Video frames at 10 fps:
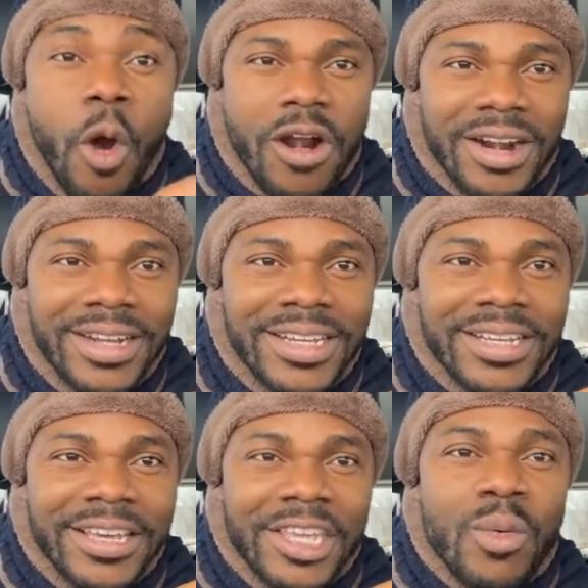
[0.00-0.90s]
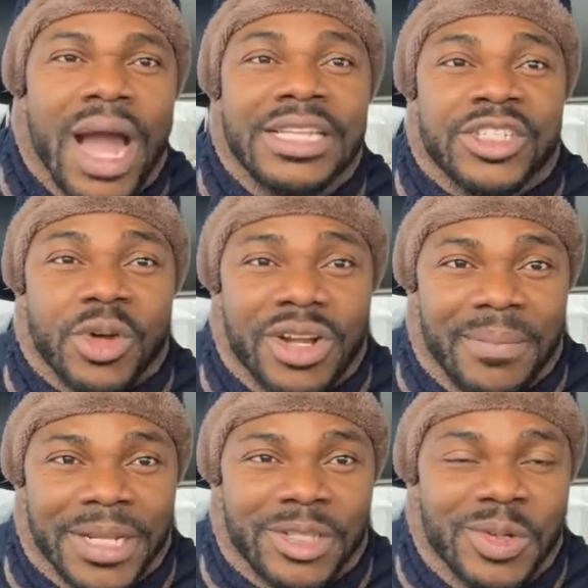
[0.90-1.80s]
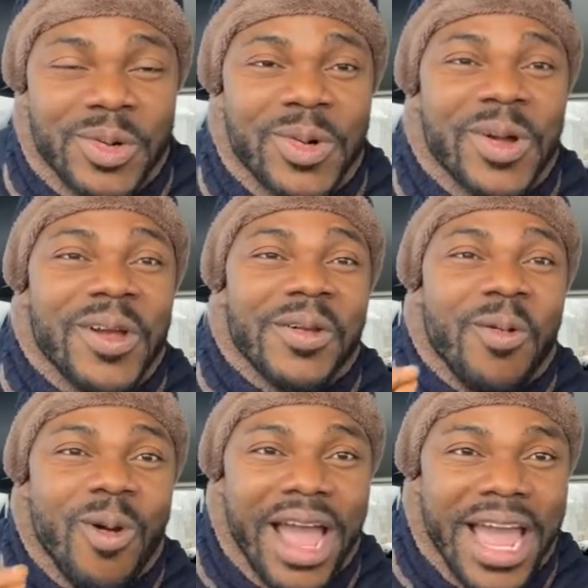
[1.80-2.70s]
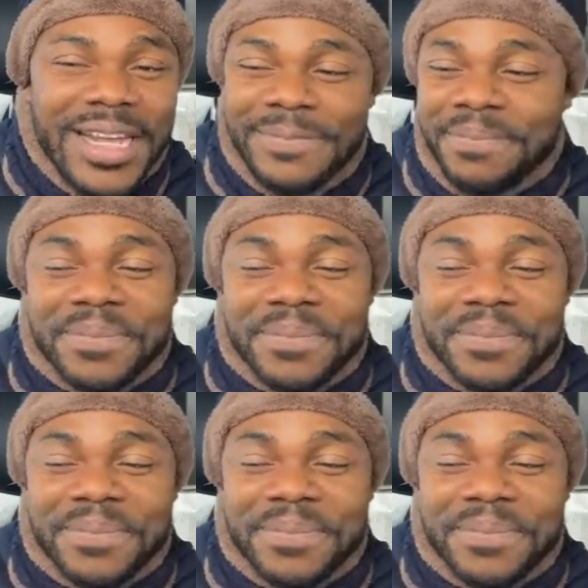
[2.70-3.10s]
Or you are in zone number two where